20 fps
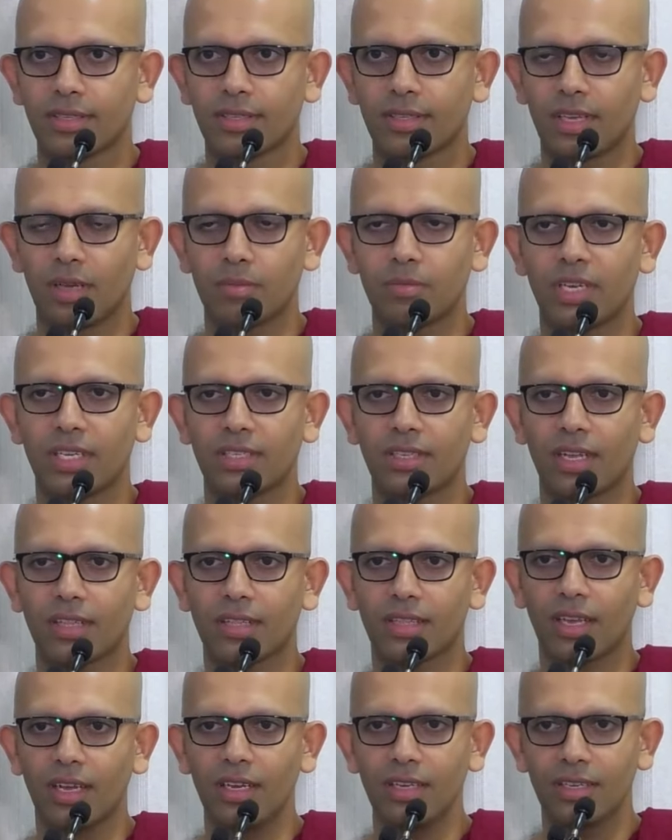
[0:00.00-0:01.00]
Sabbe
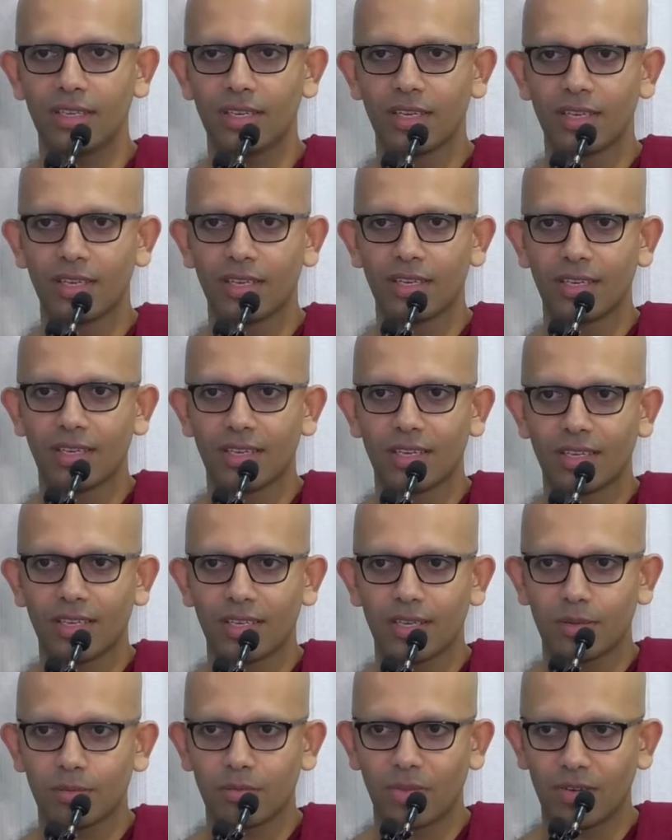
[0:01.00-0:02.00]
satta
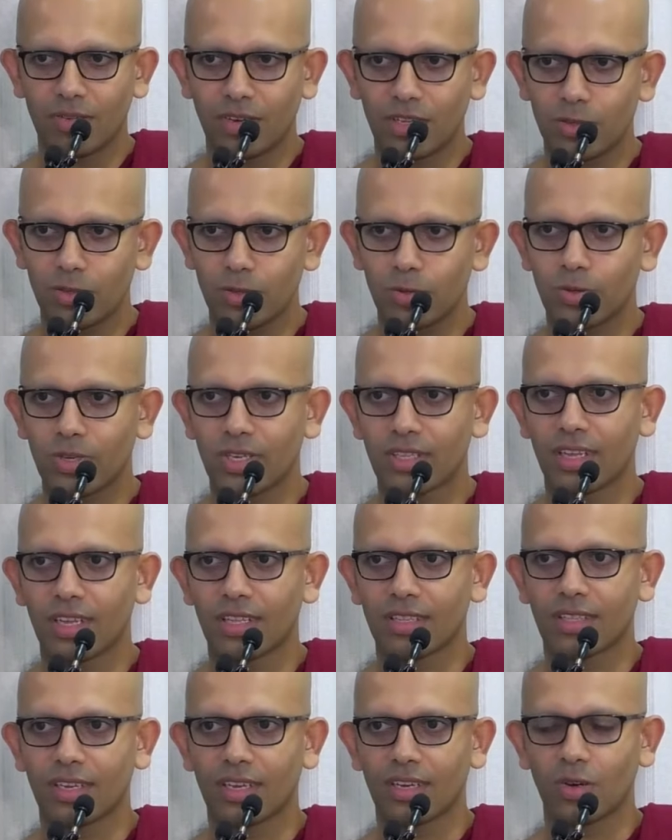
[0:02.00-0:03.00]
bhavantu
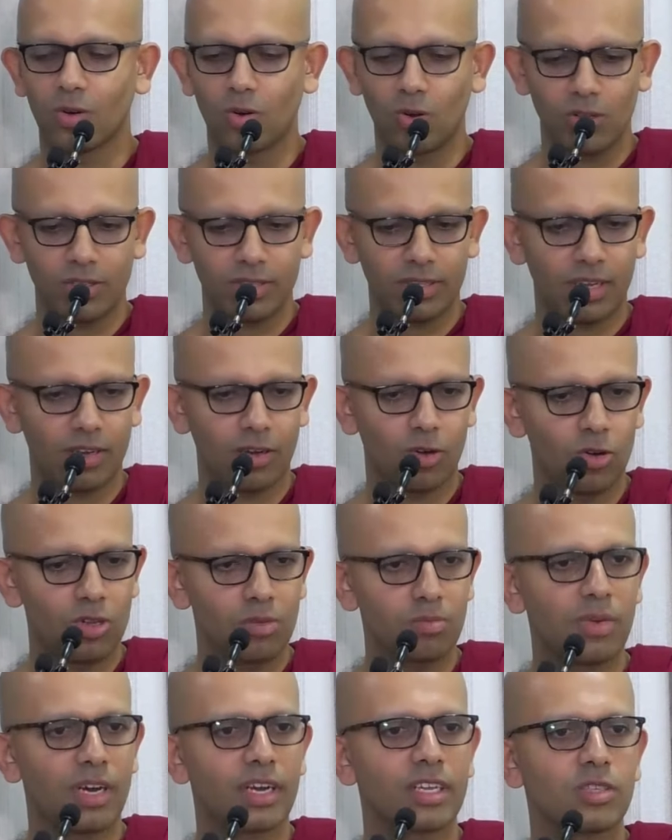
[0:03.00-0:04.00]
sukhitatta. All,
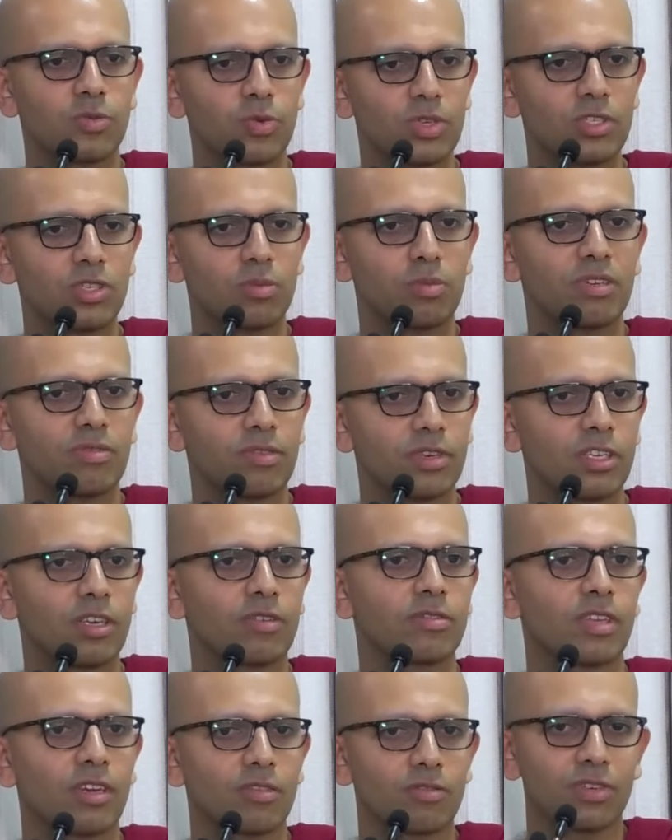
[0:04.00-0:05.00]
all minds wish to be free
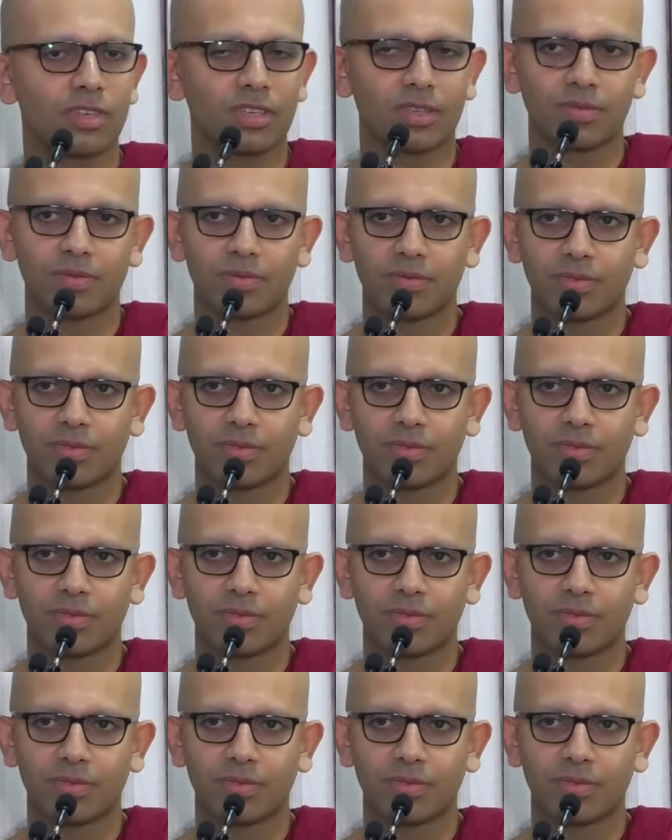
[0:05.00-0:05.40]
of suffering.